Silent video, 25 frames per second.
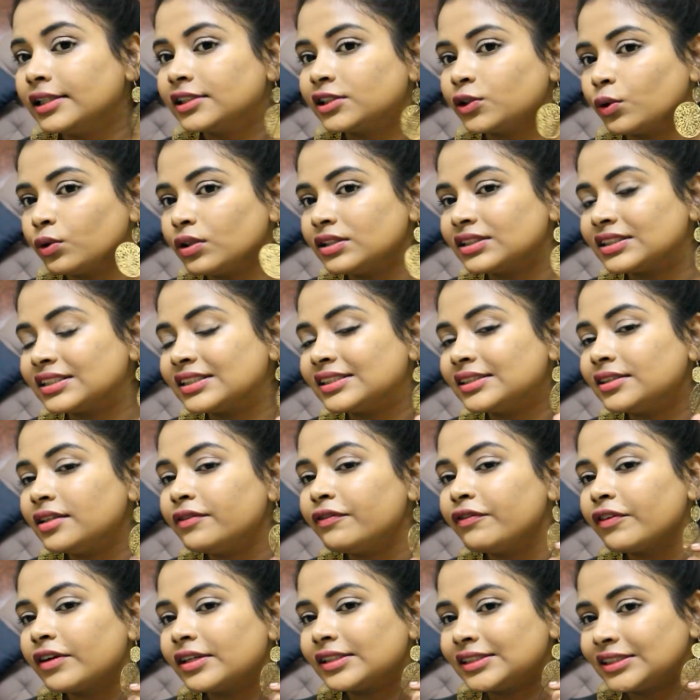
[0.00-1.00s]
So this is the
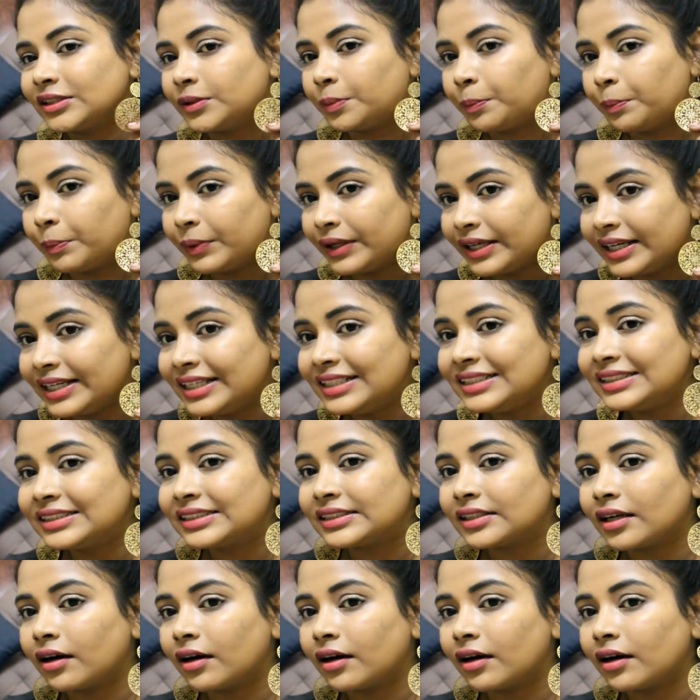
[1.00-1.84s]
first piece.